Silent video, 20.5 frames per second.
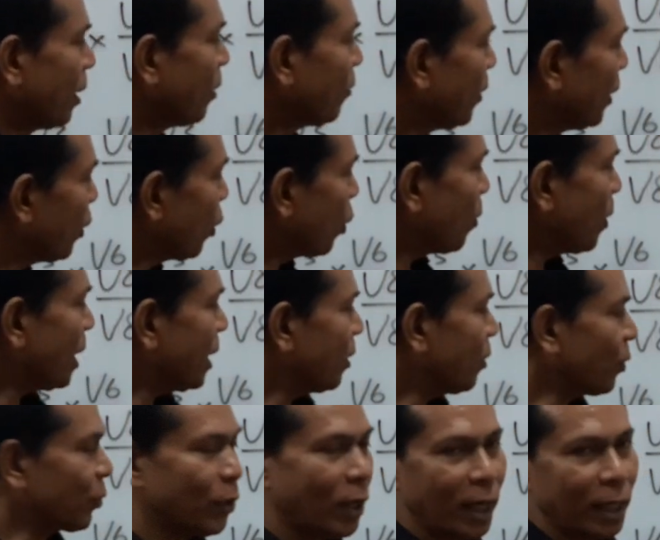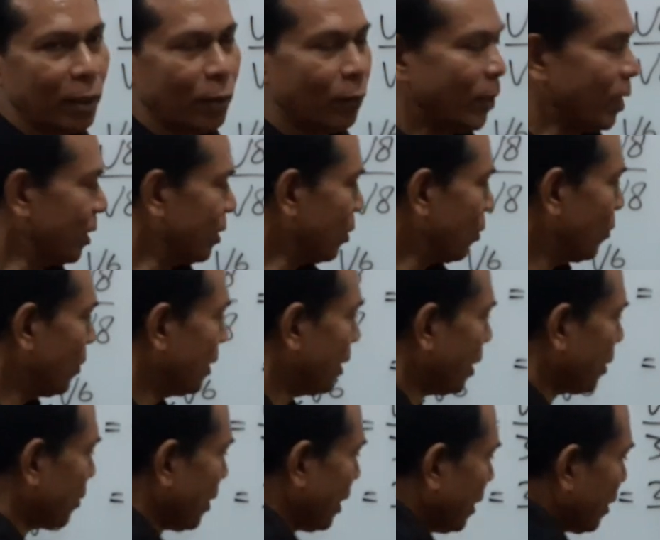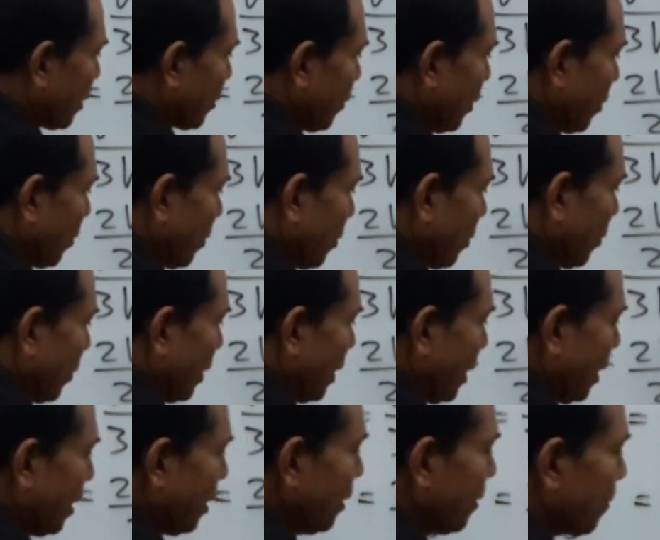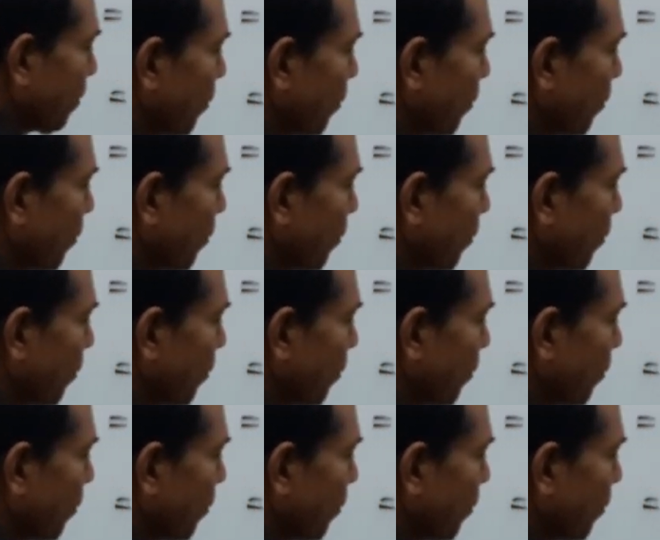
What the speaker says: We normally don't write 1, so we just write square root 2 here